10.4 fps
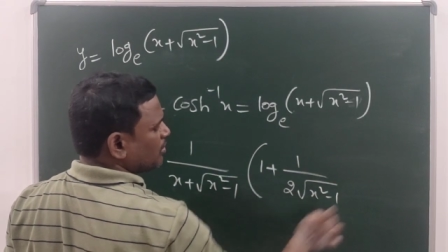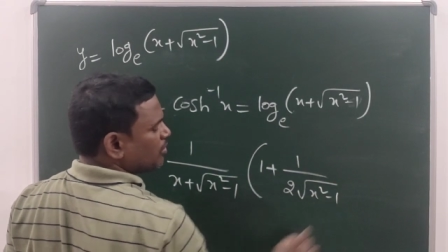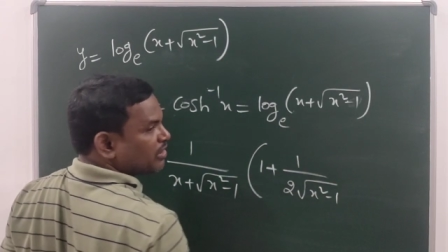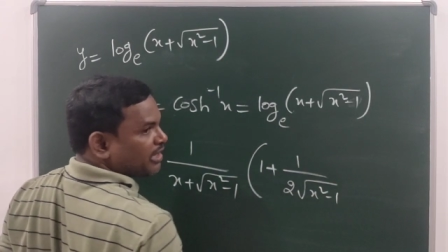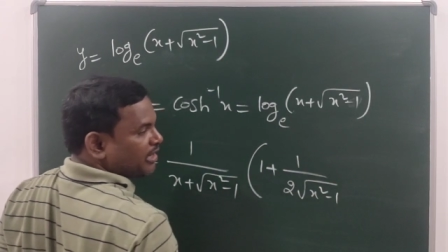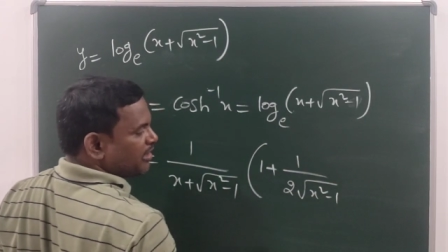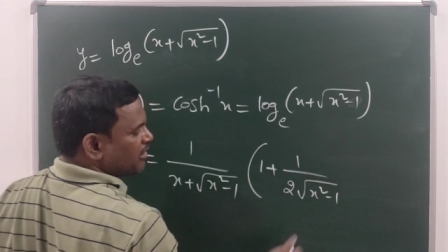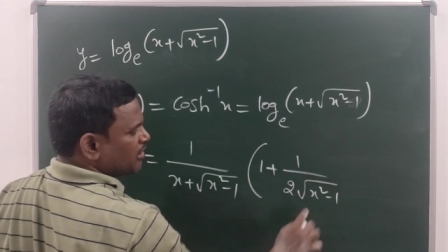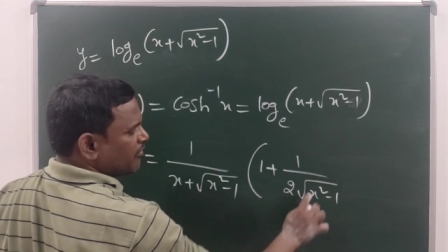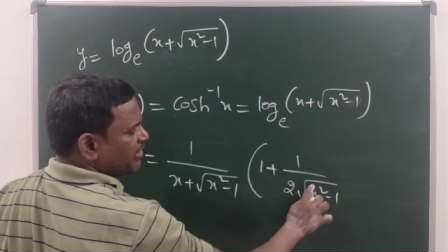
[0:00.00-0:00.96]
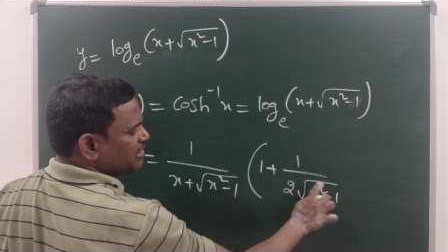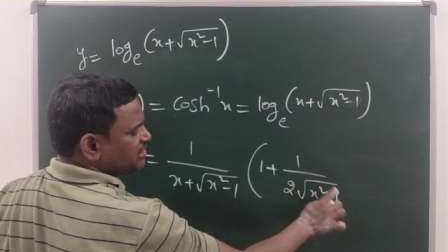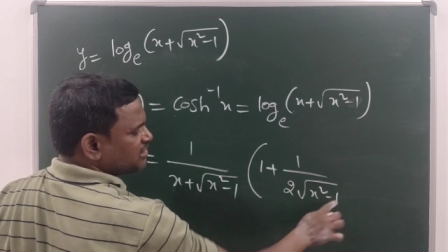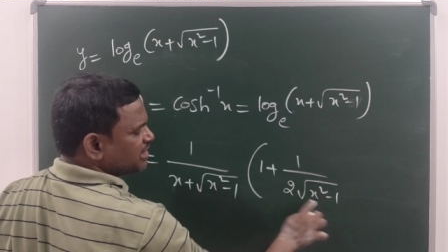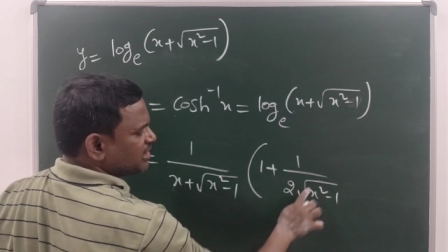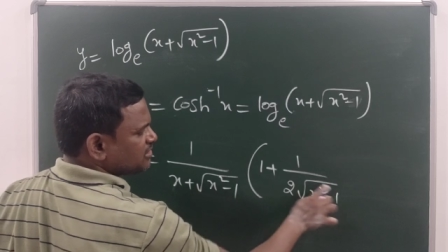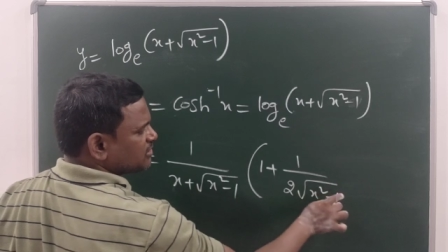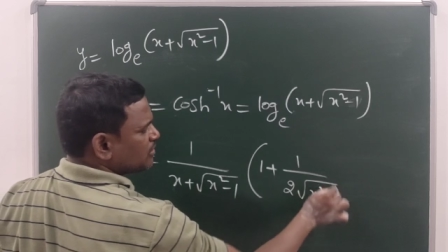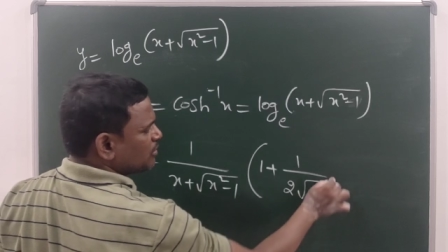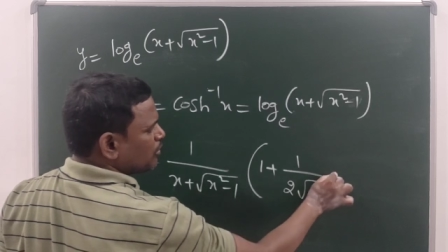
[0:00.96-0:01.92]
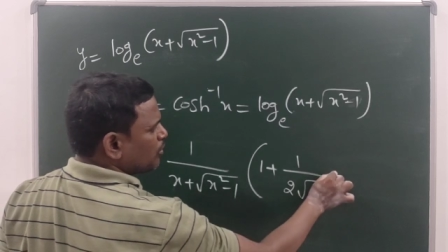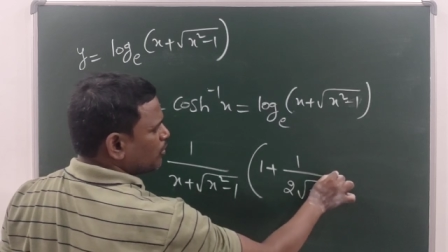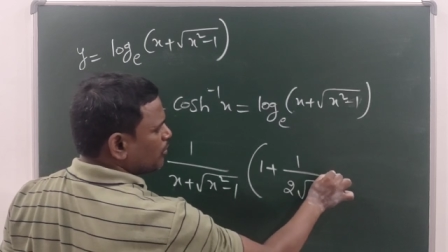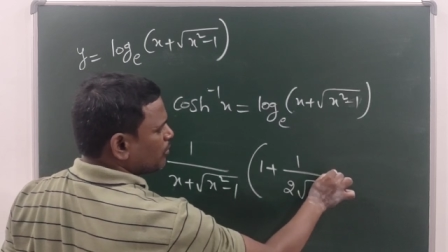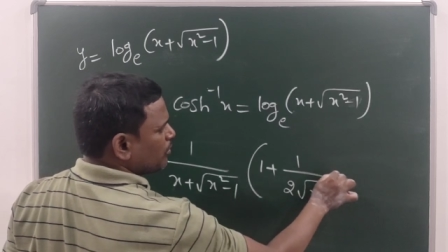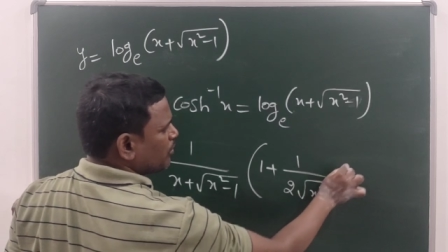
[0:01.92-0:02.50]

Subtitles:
Okay. Now is this x? No.